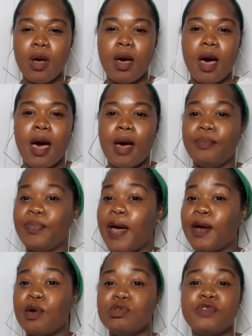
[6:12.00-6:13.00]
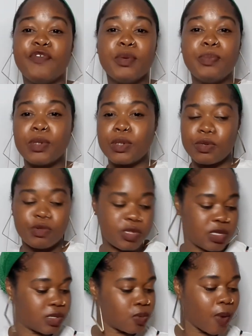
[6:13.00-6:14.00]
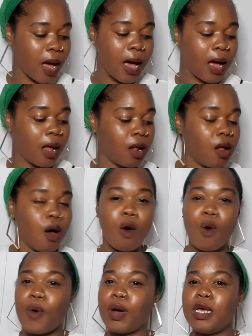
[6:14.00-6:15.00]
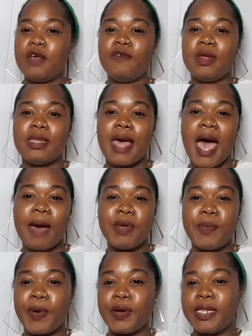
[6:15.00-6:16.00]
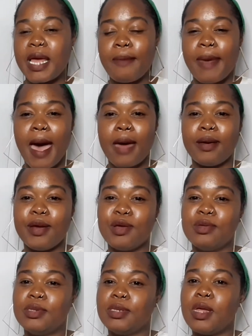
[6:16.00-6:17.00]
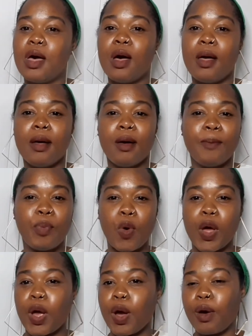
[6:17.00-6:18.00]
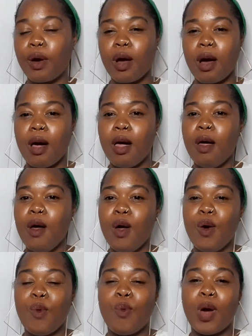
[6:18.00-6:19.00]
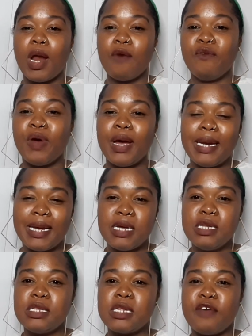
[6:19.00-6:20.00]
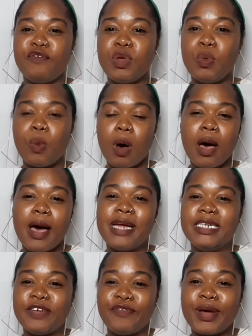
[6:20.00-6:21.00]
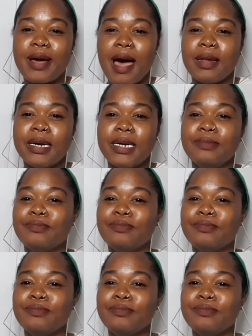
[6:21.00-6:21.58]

That goes for balloons as well, or even the happy birthday banners, the boy or girl, whatever it is. If you want a different color,